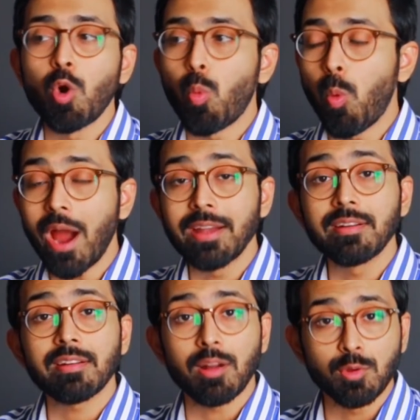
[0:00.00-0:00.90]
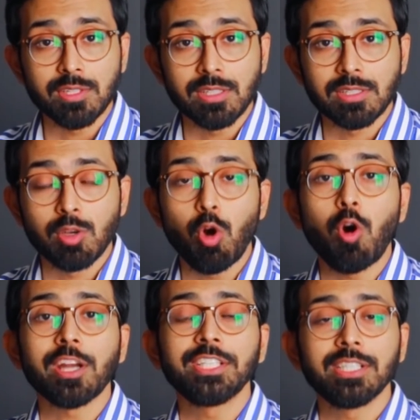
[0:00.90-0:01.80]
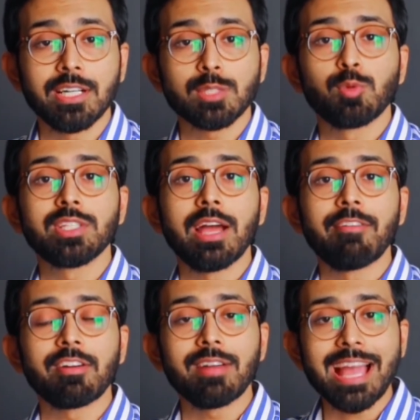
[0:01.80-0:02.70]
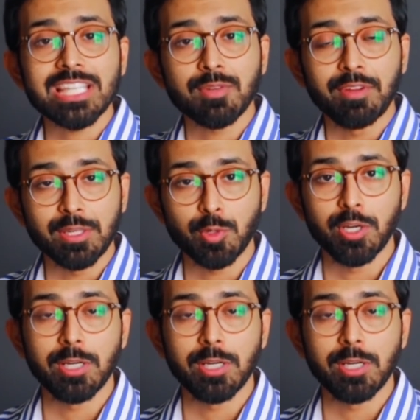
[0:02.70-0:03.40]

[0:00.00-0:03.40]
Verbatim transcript: white trousers or a shirts which have a relaxed fit to